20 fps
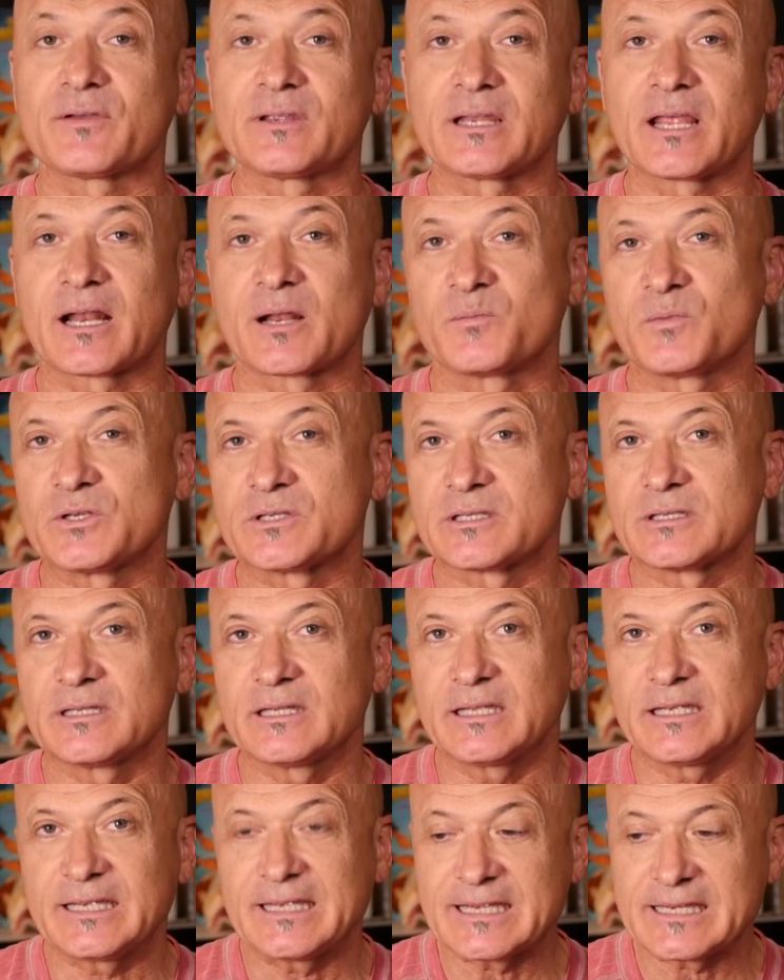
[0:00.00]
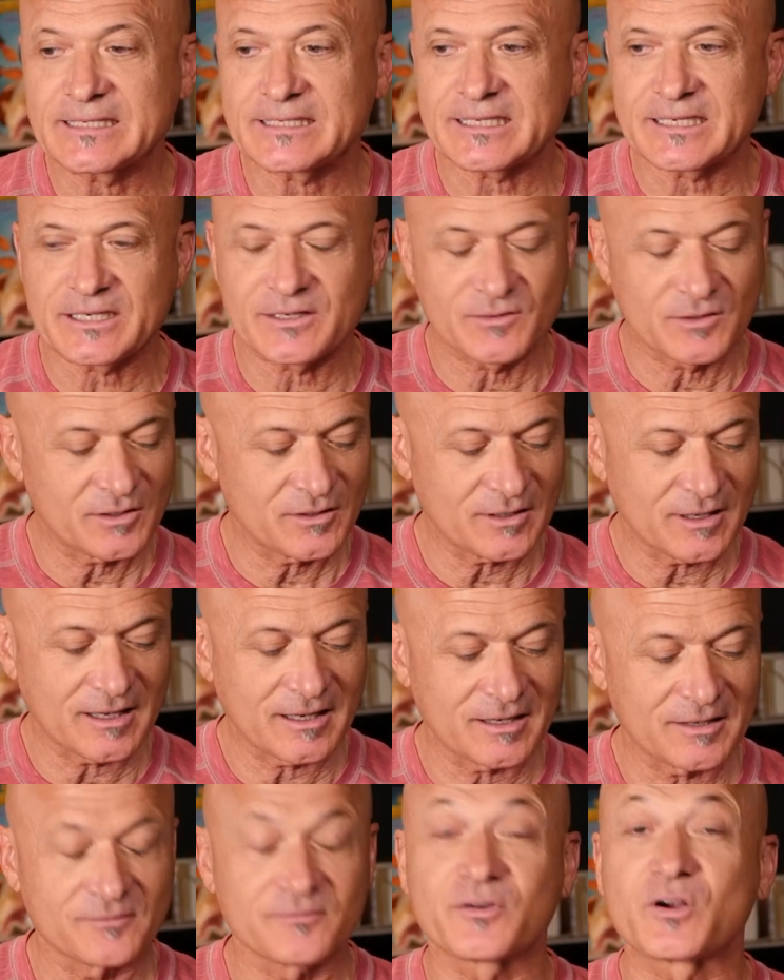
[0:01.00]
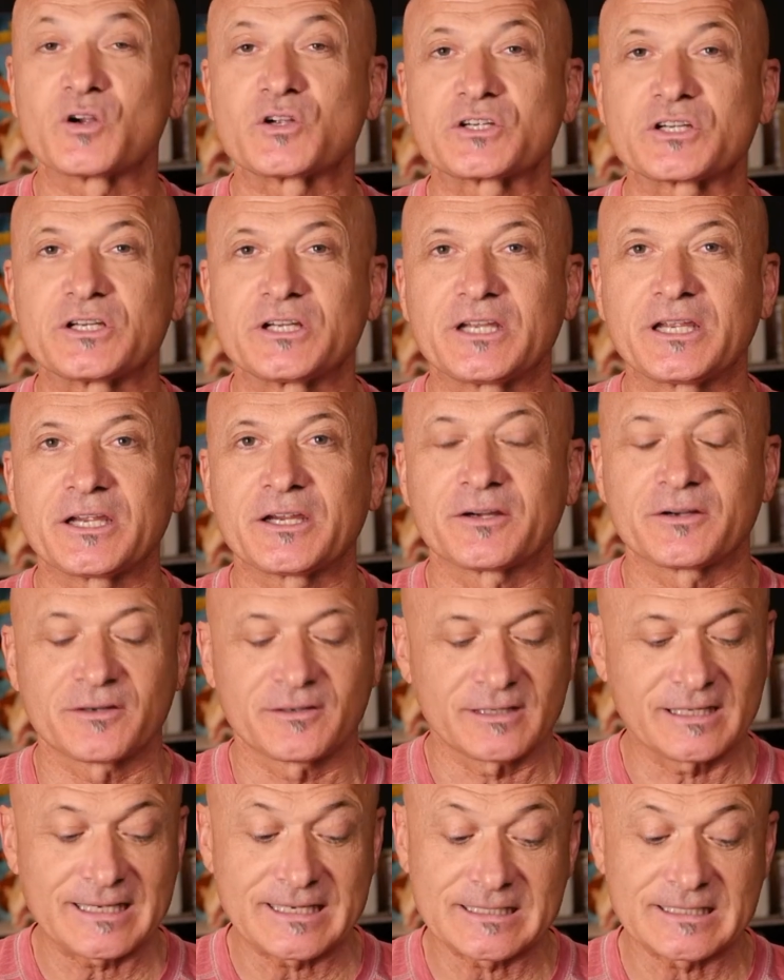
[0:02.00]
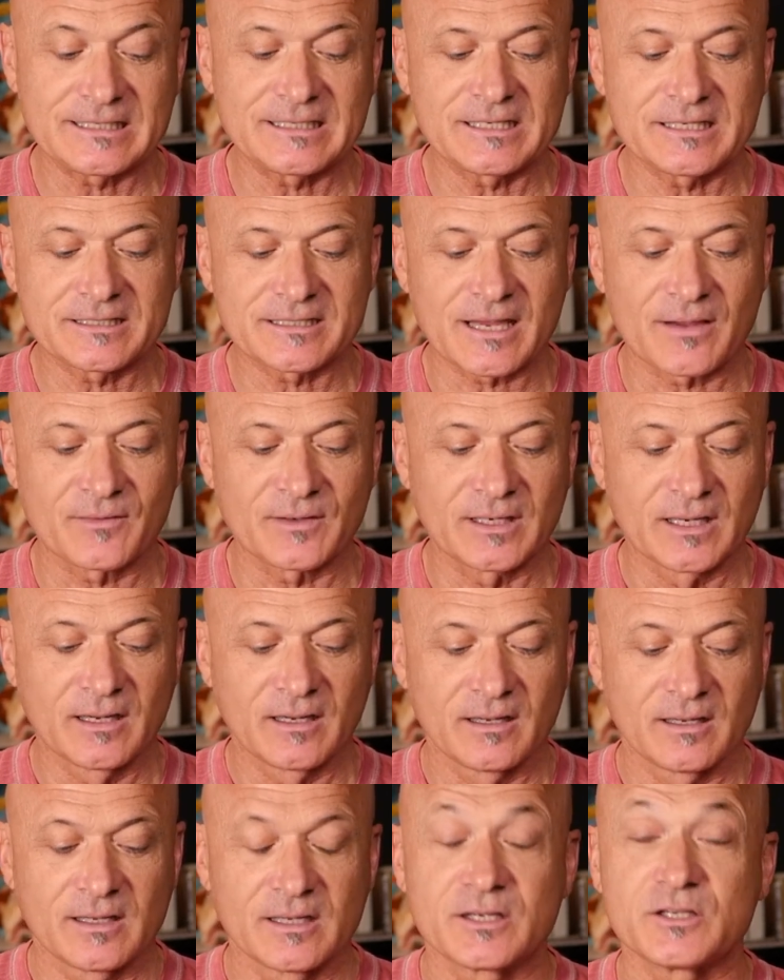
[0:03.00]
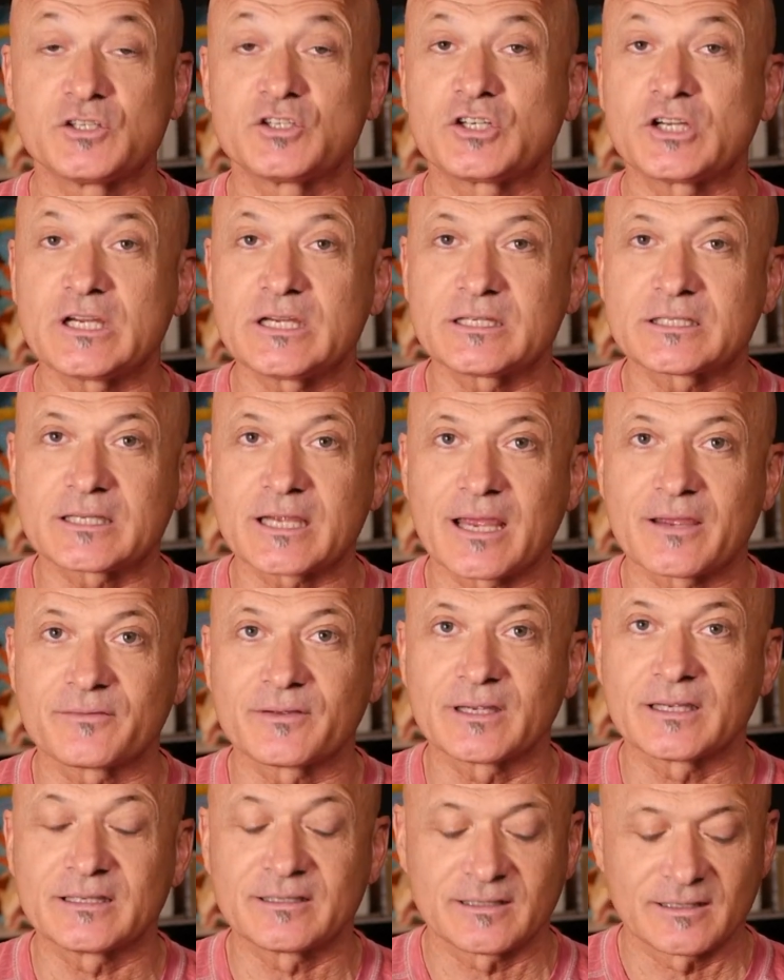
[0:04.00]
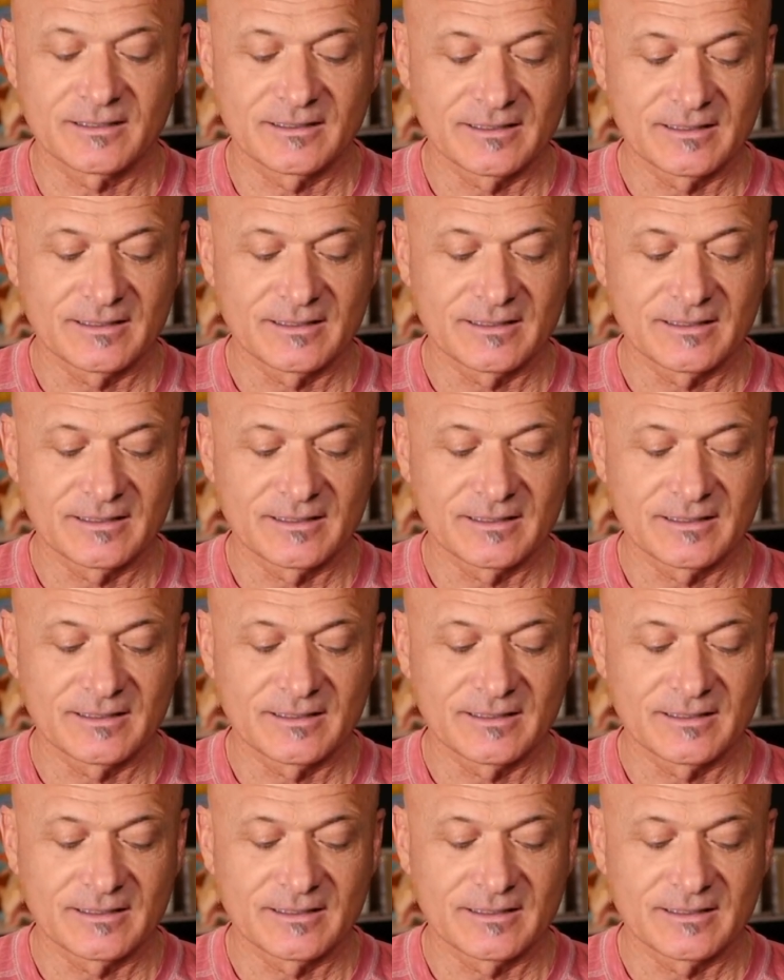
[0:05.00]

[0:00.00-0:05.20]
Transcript: and I'm using the easy version here, the easy D7, G7,